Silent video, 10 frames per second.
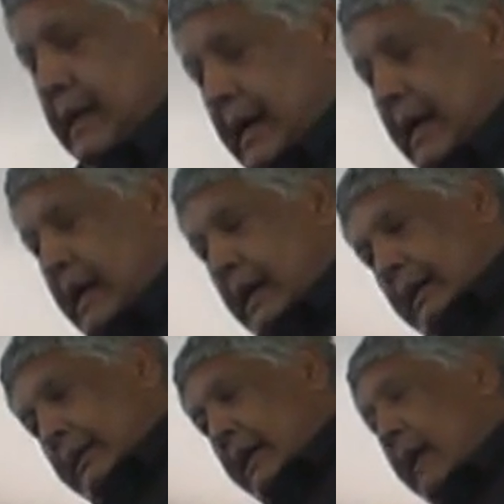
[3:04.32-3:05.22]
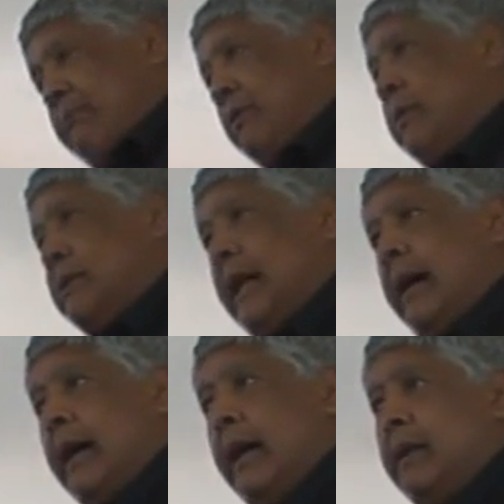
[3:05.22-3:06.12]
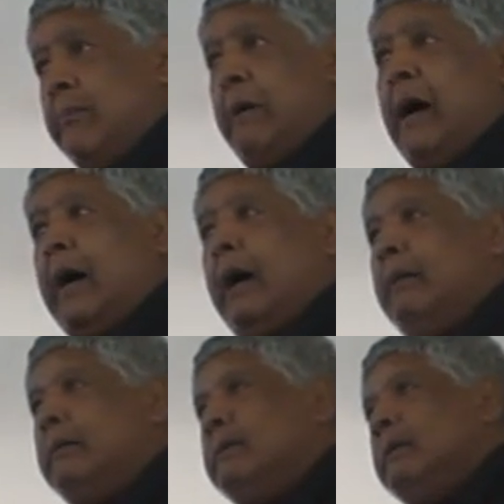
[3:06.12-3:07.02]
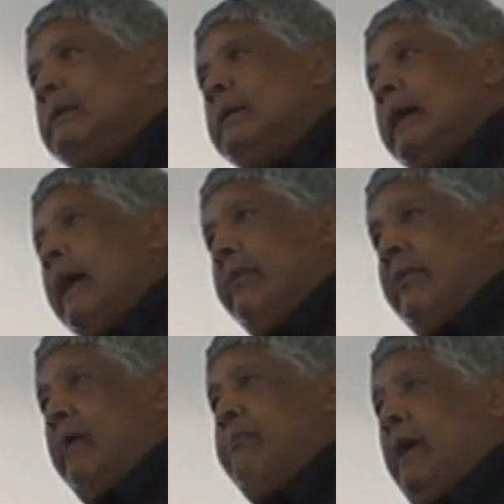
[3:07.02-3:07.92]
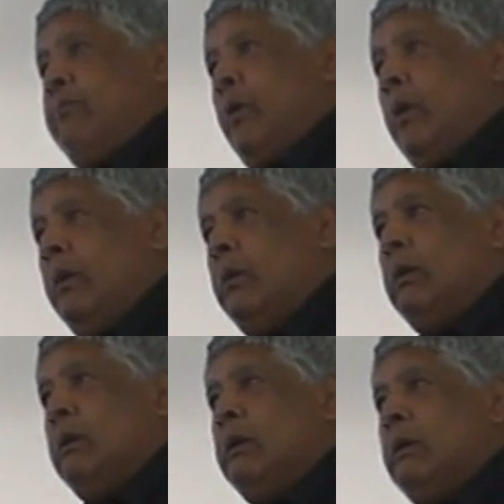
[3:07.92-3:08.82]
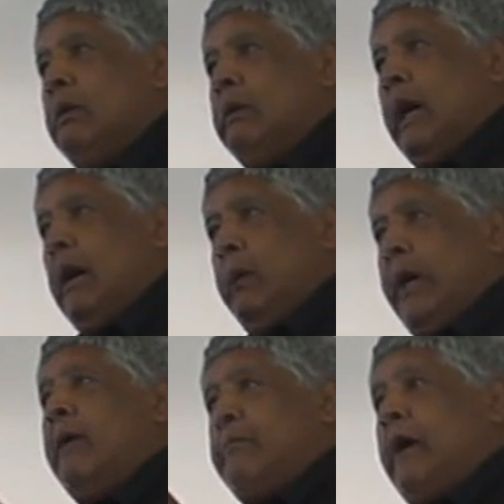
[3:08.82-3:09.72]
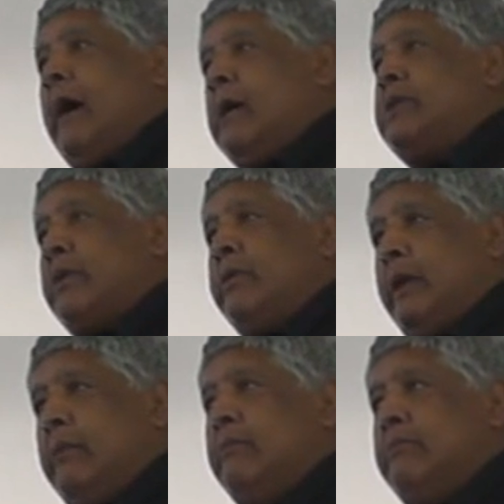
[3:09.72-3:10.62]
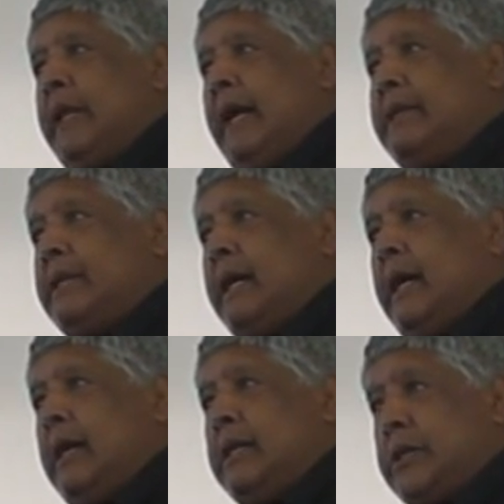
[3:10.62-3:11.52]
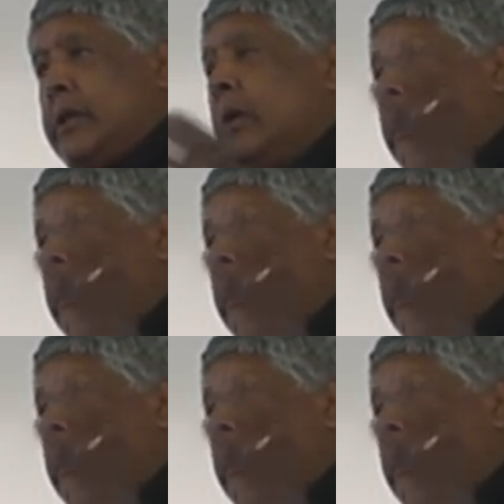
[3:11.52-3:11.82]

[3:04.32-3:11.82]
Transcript: Kapu, Te Rangi, the Pā, and their people. Now, we are a branch of them that still